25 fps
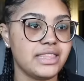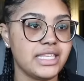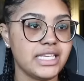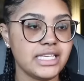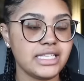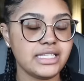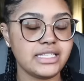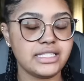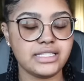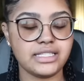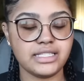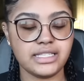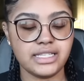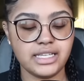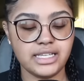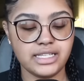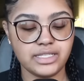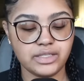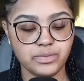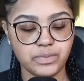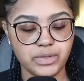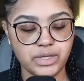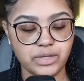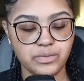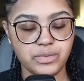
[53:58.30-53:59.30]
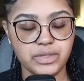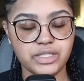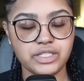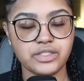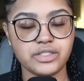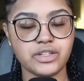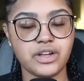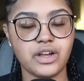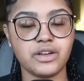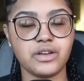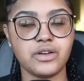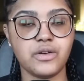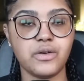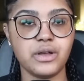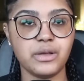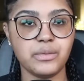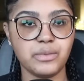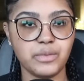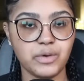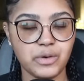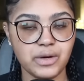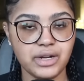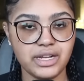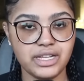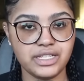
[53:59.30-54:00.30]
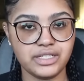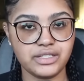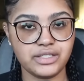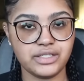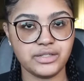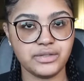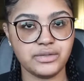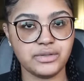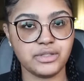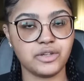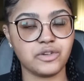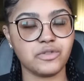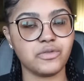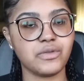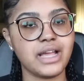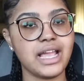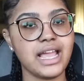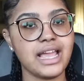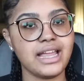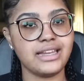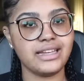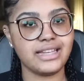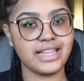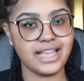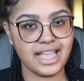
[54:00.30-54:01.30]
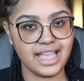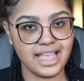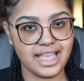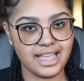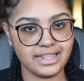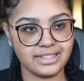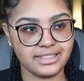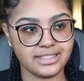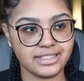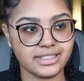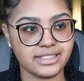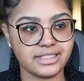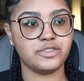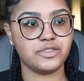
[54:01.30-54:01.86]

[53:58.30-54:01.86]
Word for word: this is when we start going more into the granddad's